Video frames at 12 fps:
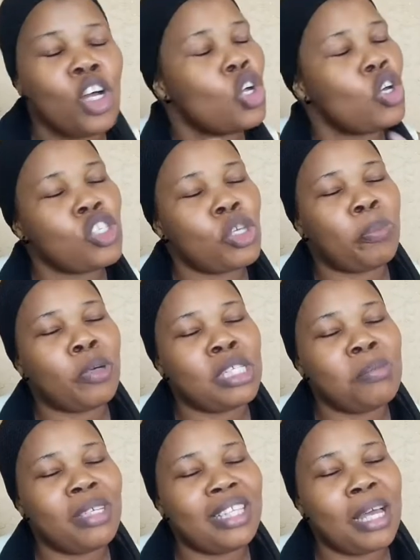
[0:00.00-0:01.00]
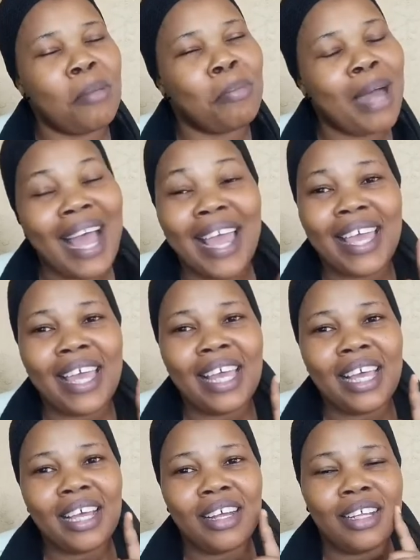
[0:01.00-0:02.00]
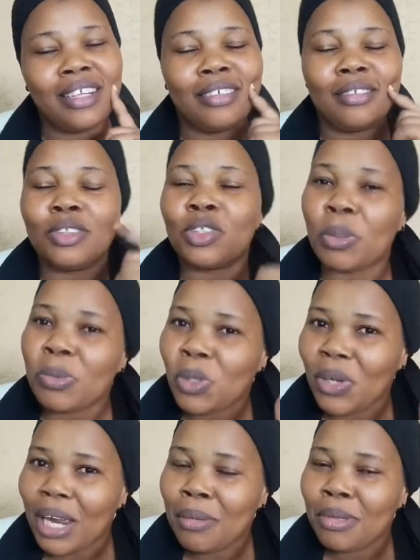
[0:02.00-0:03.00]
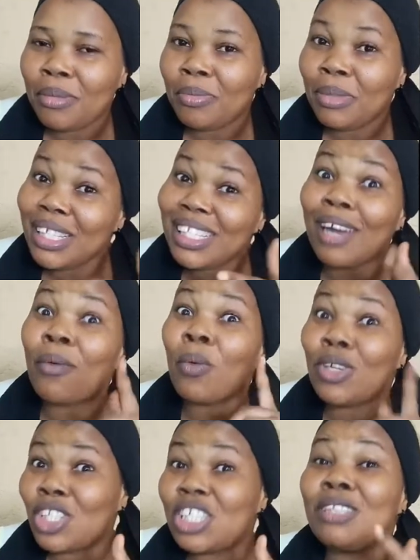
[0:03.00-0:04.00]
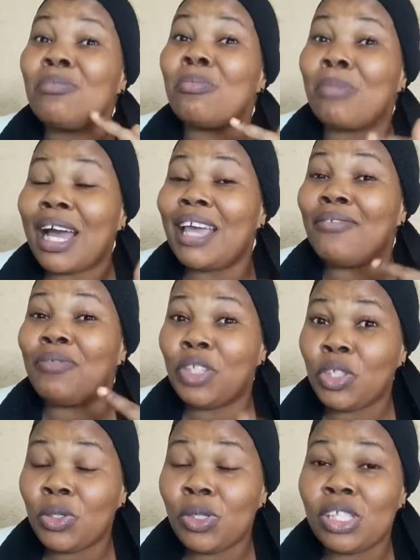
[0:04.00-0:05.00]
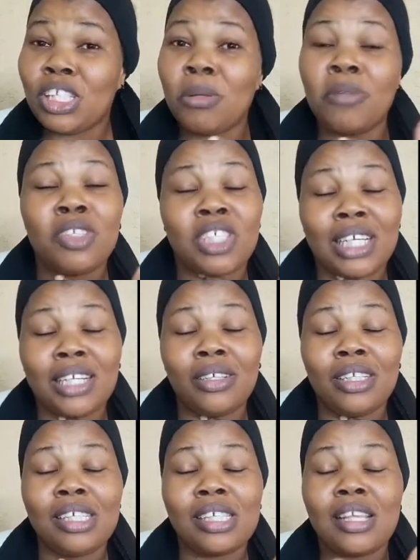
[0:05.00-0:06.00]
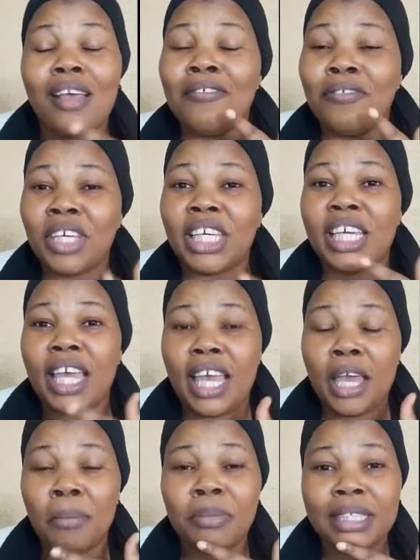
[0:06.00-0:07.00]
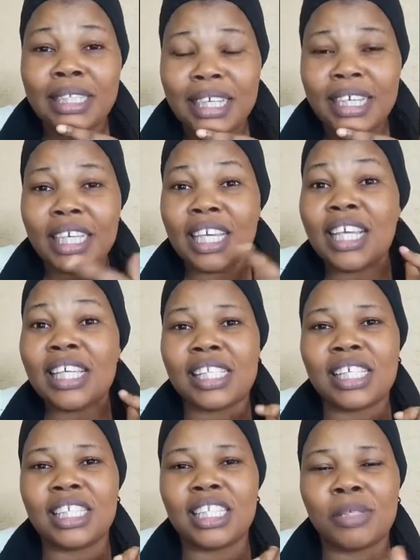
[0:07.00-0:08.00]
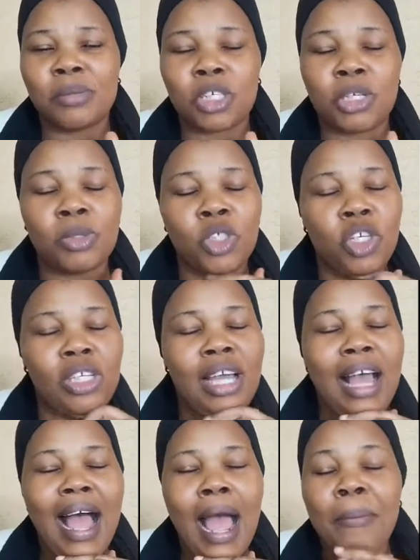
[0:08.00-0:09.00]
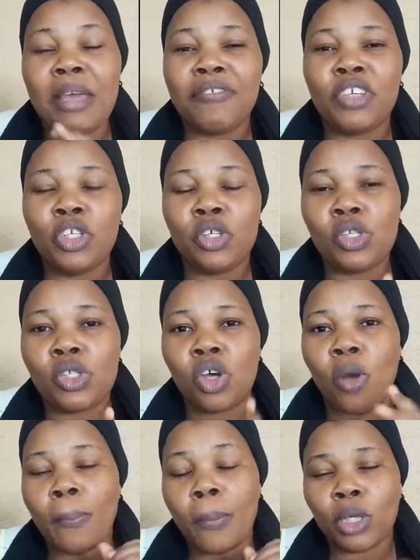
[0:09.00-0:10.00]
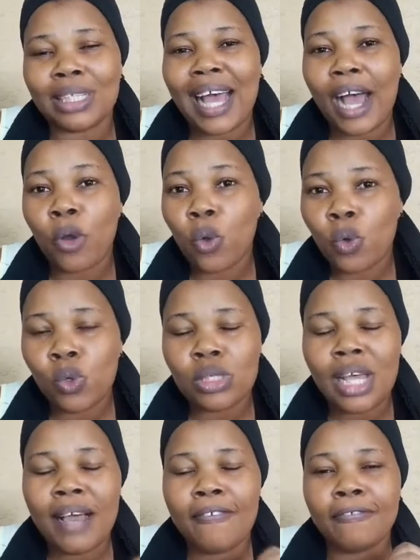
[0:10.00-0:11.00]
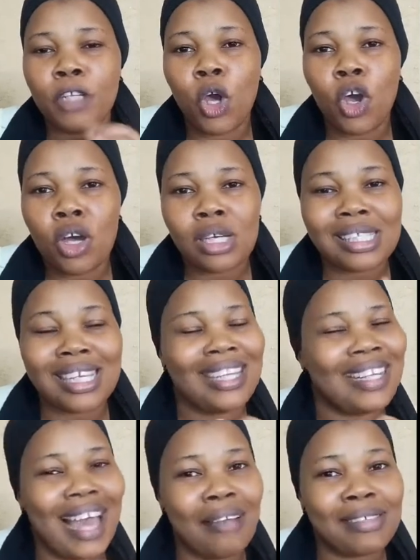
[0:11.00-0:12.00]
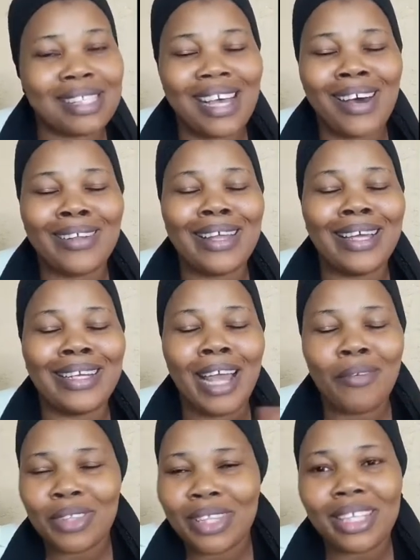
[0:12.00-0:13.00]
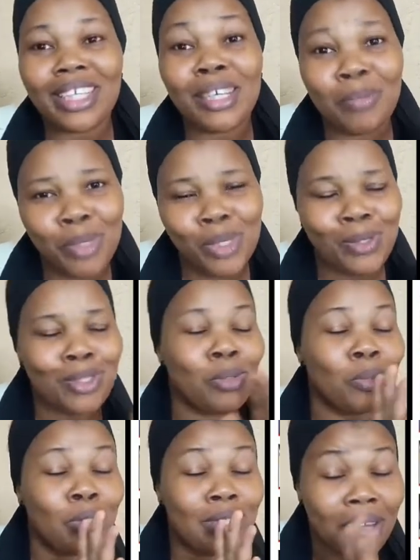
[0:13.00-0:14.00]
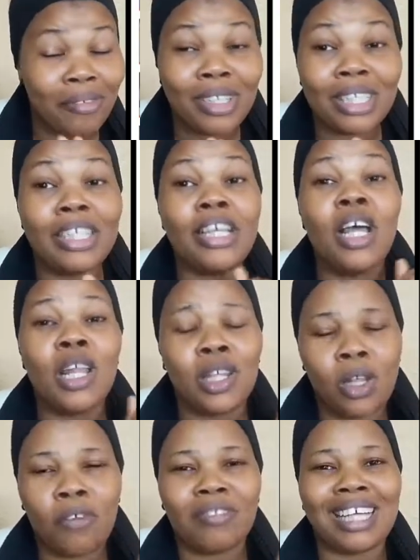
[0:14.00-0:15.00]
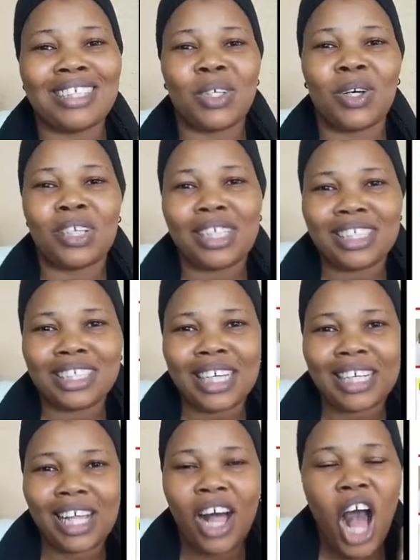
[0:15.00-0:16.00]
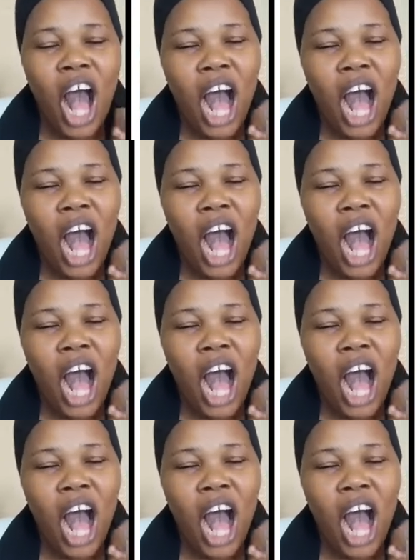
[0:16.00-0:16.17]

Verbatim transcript: go support me there by subscribing please and watching my videos. The name of the channel is Vicky M. The link is in the description. I make videos on motherhood, vlogs, lifestyle, and everything in between. You will definitely love that other channel.